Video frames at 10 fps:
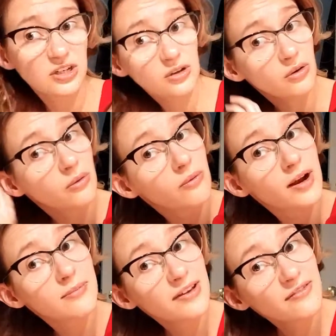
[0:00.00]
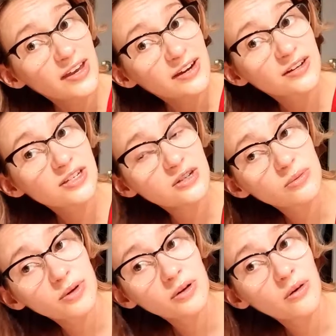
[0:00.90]
To run my fingers
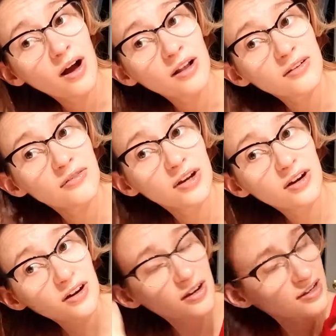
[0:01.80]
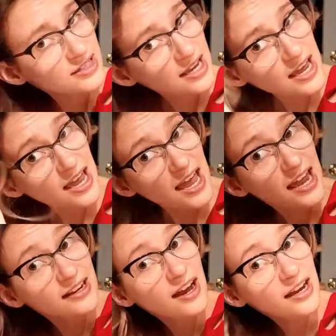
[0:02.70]
through all of the curls
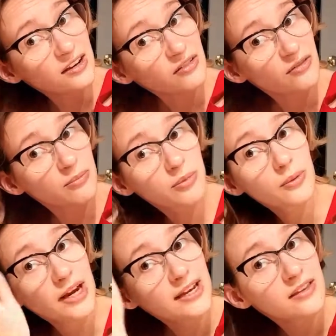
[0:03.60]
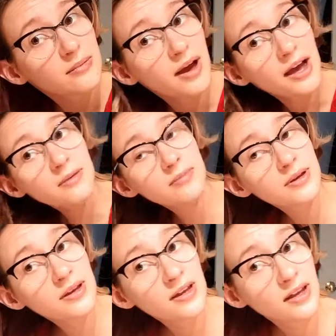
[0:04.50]
and kind of break them up,
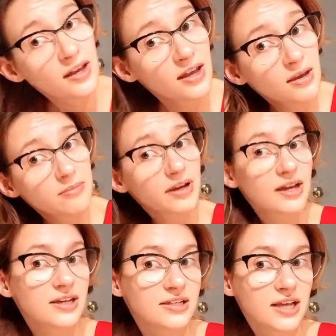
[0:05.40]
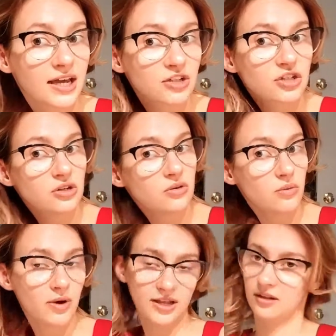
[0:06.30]
because I
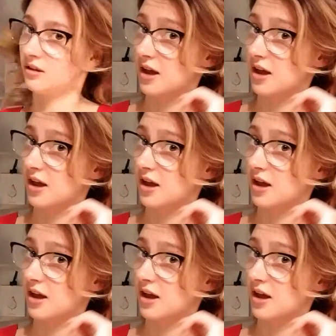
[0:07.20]
do want